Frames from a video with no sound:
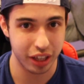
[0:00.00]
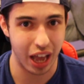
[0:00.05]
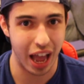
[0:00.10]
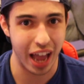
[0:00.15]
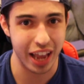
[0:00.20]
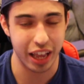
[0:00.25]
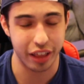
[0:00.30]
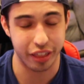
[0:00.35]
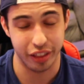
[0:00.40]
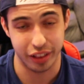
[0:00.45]
I
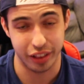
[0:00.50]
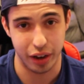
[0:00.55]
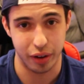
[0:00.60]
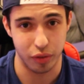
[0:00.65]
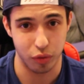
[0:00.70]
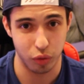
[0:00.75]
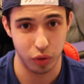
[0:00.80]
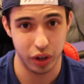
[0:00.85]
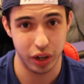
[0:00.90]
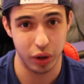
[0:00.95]
guess
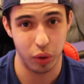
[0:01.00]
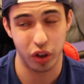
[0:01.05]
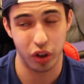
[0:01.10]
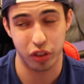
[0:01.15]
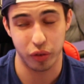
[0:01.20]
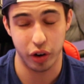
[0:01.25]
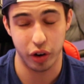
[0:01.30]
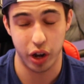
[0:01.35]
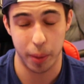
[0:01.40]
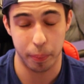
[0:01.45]
it
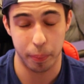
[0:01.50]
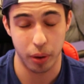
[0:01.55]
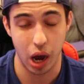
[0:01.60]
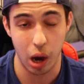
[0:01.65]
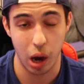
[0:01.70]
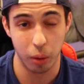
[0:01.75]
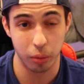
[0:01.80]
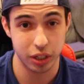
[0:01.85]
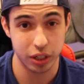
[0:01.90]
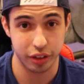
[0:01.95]
wasn't really a
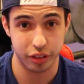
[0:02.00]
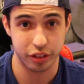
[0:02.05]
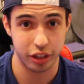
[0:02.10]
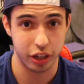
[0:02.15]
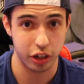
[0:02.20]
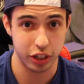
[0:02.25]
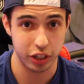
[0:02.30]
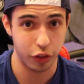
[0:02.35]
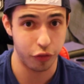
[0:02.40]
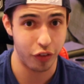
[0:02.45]
problem
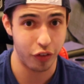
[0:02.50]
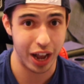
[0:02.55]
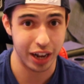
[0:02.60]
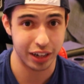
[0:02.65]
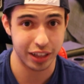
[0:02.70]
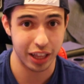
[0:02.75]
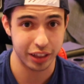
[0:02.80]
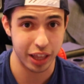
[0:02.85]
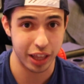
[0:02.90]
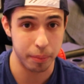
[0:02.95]
considering the
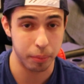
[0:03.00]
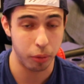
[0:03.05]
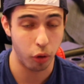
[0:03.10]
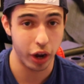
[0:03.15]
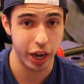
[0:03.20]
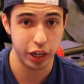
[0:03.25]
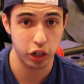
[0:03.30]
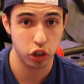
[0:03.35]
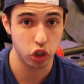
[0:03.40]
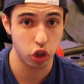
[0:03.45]
fact that they
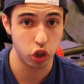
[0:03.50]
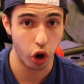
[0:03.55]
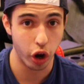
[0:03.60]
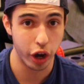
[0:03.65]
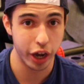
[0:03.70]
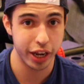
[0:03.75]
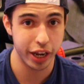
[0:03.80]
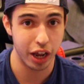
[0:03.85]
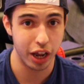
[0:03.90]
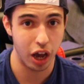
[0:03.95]
played
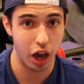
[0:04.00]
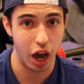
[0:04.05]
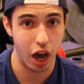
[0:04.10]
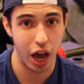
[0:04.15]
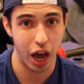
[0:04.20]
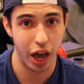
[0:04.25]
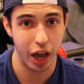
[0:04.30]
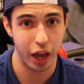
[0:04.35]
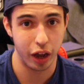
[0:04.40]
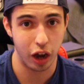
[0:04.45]
good
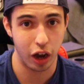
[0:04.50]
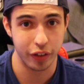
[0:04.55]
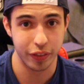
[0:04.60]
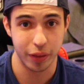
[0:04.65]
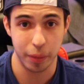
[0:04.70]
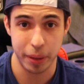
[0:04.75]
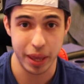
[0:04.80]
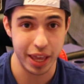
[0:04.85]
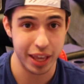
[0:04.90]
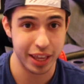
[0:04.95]
on
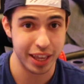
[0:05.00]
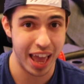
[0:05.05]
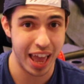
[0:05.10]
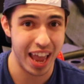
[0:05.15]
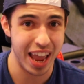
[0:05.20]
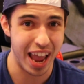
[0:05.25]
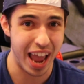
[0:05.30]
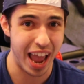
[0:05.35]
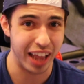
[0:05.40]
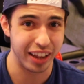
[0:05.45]
the
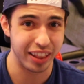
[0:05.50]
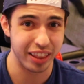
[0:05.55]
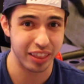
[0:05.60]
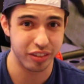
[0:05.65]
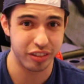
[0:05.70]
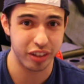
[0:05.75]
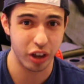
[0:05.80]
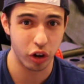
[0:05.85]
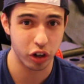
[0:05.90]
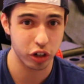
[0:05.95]
PK, and
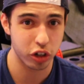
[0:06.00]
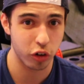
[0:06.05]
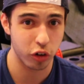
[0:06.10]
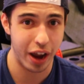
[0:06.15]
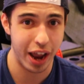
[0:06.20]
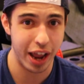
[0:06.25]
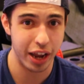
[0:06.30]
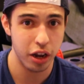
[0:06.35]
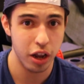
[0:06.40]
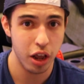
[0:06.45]
Dylan
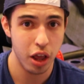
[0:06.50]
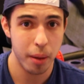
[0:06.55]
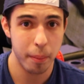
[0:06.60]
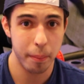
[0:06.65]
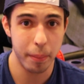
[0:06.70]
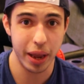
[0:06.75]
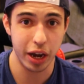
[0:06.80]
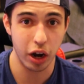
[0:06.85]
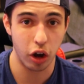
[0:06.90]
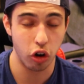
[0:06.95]
Guerin
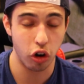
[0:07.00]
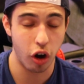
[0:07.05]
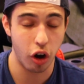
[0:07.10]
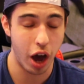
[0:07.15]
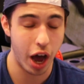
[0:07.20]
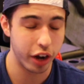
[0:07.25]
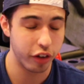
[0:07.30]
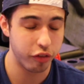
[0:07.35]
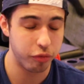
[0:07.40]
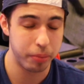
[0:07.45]
made a
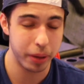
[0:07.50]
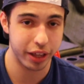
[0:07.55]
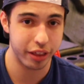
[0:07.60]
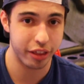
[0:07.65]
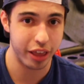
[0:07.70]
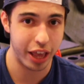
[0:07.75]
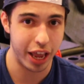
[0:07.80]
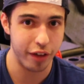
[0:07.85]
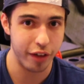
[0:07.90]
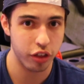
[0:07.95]
lot of big
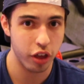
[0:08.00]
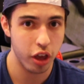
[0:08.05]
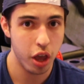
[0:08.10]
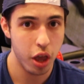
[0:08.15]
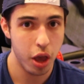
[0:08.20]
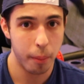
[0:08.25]
saves.